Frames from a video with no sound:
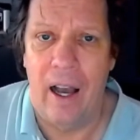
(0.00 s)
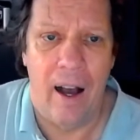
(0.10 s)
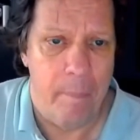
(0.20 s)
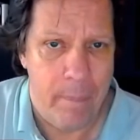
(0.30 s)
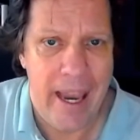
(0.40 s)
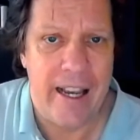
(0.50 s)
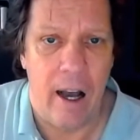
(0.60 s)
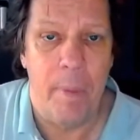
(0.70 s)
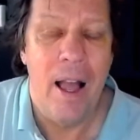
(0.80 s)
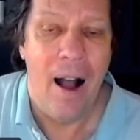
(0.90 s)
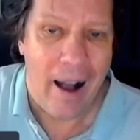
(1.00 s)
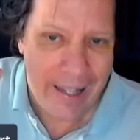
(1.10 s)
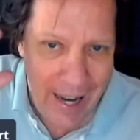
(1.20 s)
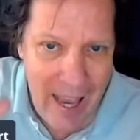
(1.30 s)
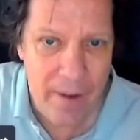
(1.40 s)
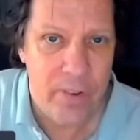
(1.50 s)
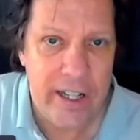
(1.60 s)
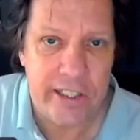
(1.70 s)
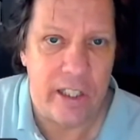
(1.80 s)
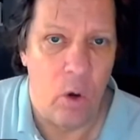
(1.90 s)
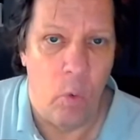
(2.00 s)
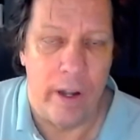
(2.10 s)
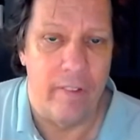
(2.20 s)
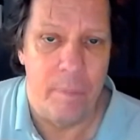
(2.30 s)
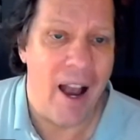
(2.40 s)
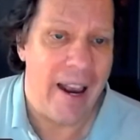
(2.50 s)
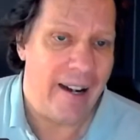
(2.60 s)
uh, makeup on every single one of mine.